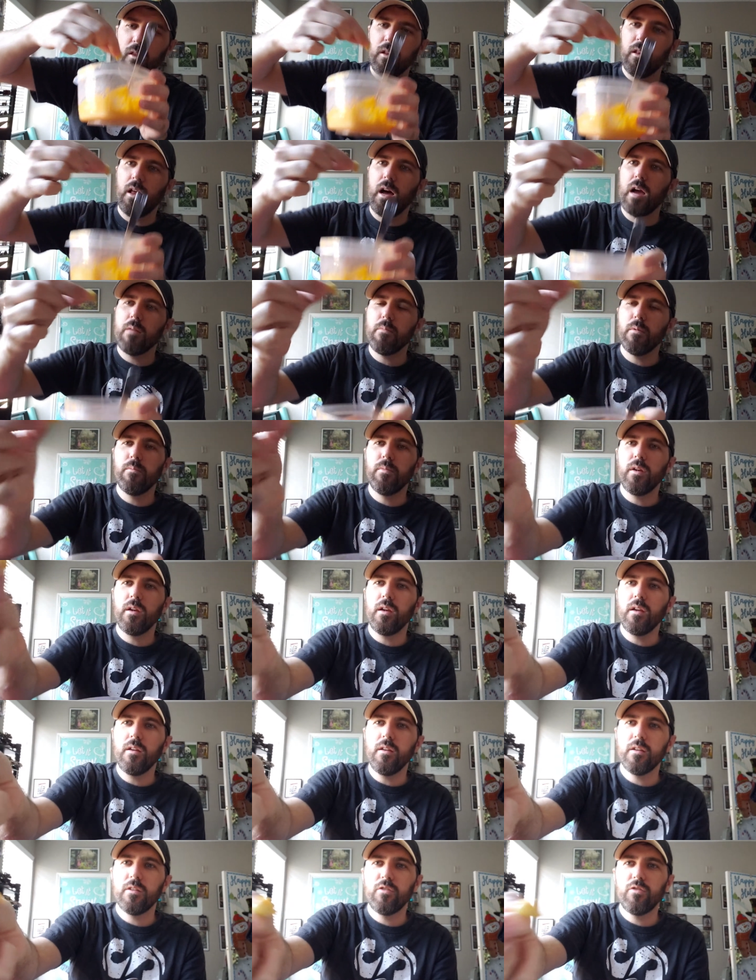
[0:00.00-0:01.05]
lima
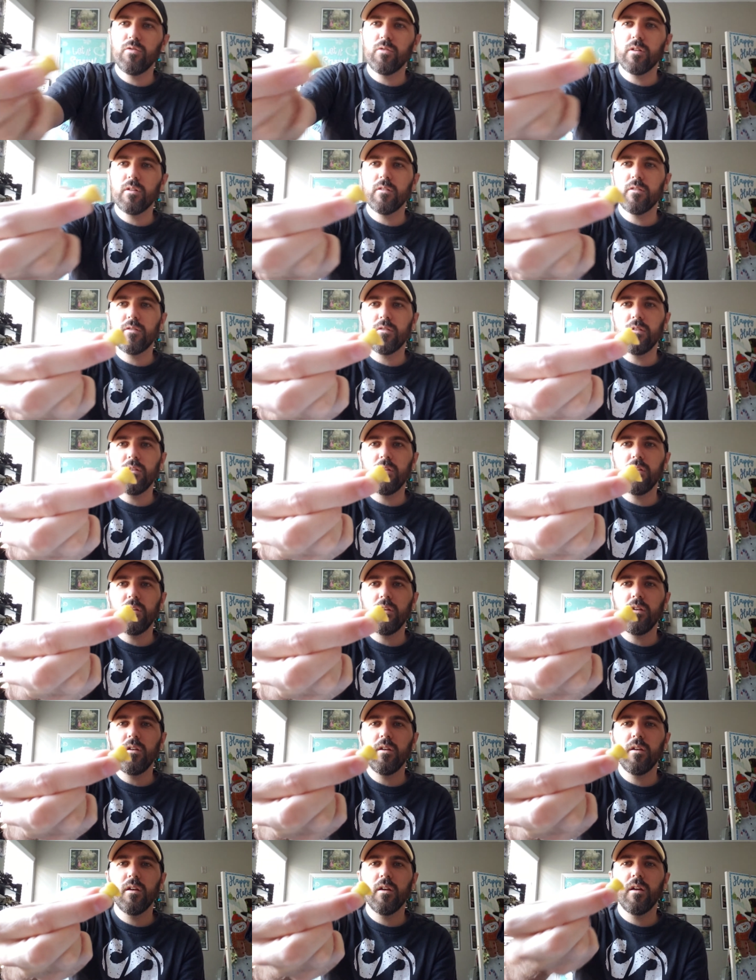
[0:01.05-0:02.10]
bean, as you can see.